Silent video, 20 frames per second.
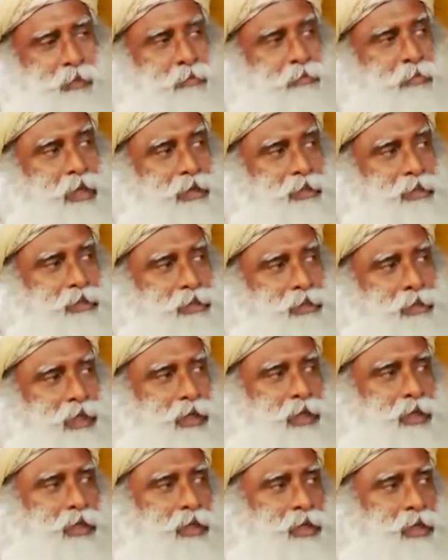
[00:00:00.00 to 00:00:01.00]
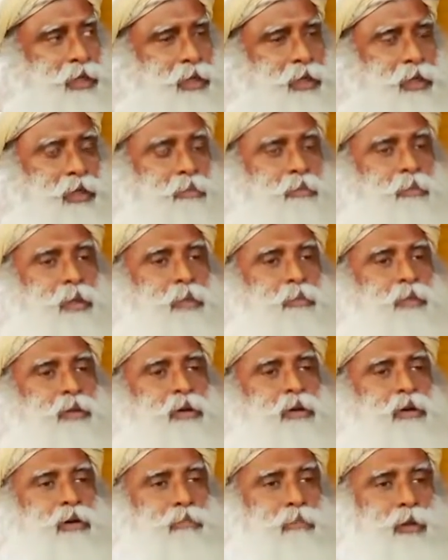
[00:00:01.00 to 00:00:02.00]
but still people
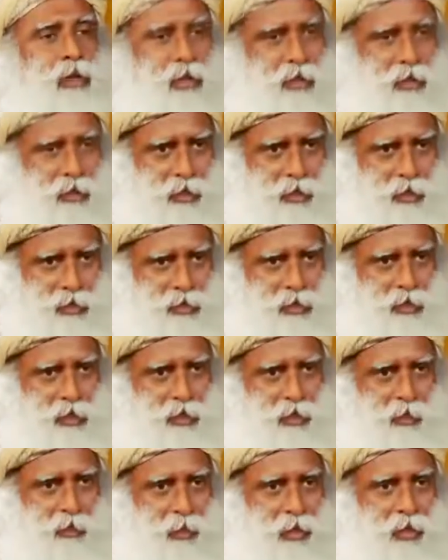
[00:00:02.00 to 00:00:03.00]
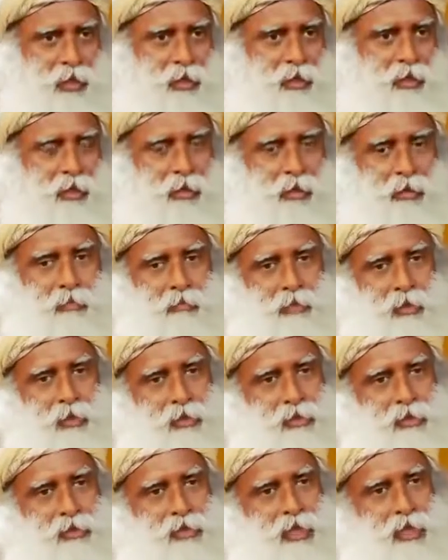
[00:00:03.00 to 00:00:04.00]
remained in a certain way
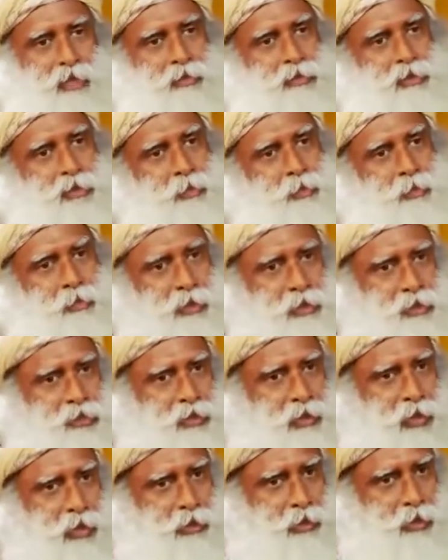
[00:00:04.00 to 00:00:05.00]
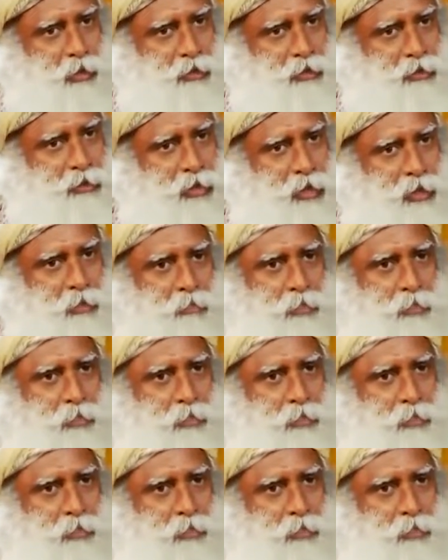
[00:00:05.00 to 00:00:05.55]
because there was a spiritual ethos.